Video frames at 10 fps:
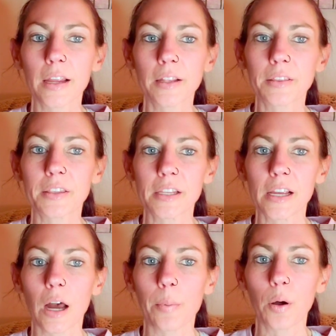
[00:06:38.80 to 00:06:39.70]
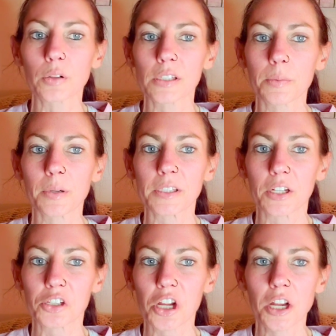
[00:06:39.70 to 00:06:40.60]
in the opposing
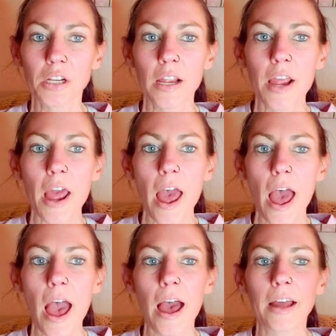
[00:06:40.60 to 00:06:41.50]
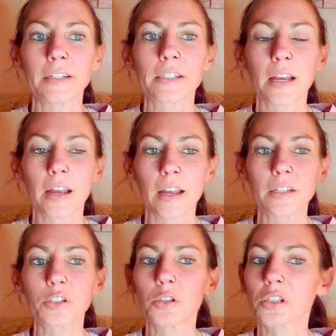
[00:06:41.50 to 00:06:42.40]
position, and
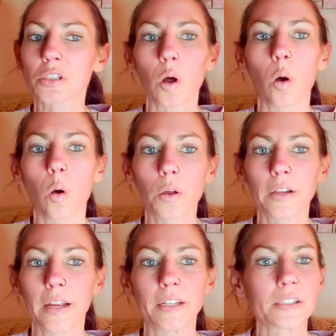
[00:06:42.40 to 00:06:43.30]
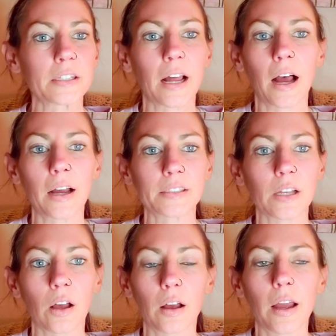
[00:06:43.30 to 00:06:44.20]
you just hold it.
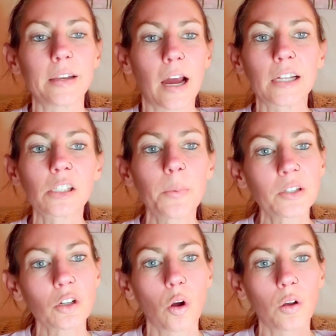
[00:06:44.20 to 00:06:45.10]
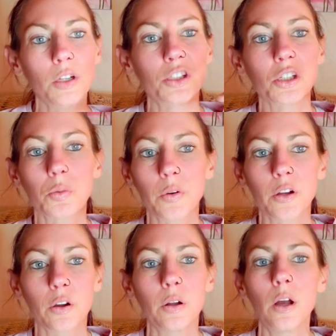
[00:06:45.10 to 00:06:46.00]
An isometric hold is just where
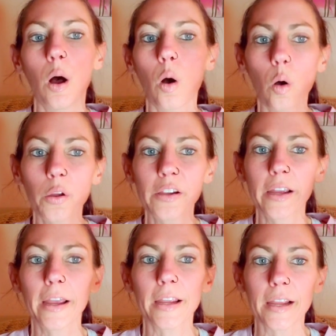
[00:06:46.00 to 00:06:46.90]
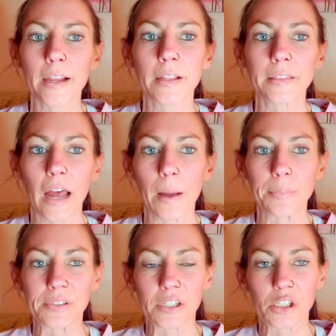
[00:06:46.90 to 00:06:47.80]
you're holding it in
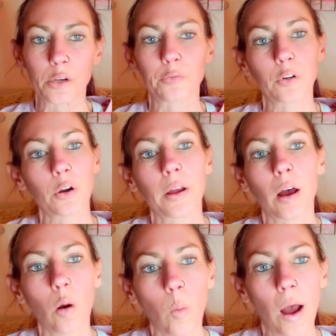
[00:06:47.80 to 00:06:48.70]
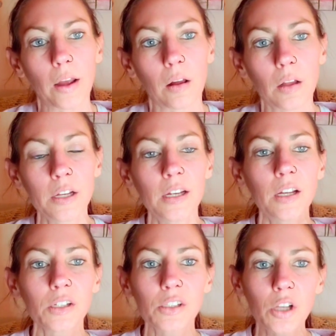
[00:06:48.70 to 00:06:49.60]
that position for a while.
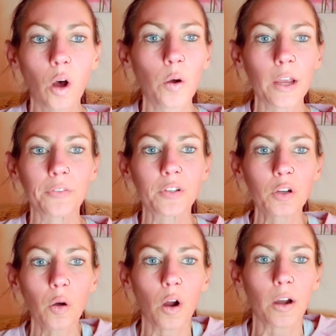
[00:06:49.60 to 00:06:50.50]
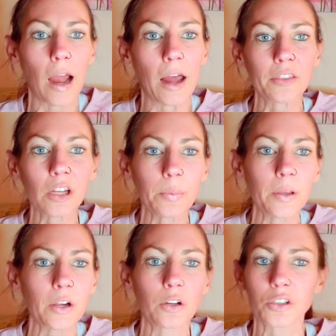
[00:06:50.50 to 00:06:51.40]
So if you are at the
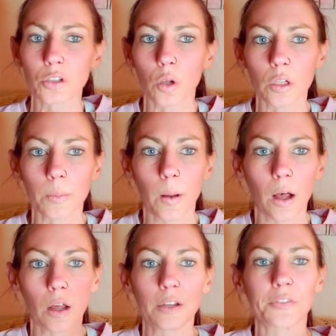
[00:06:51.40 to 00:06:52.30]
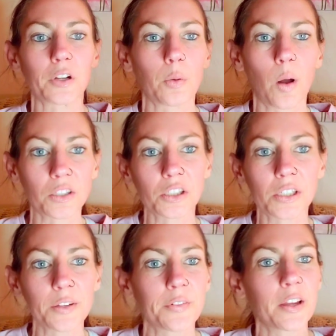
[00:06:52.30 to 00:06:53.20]
computer, just hold the ball. If you're watching
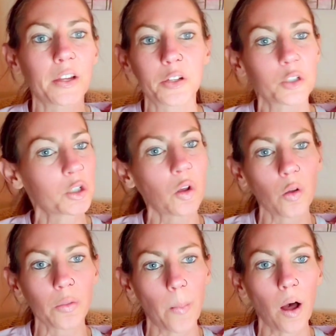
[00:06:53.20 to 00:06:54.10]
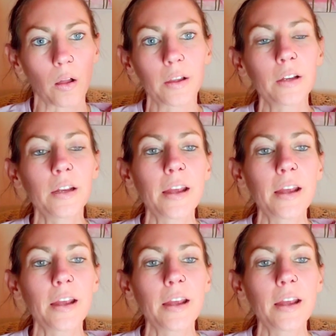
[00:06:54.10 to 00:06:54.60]
TV, you just hold the ball,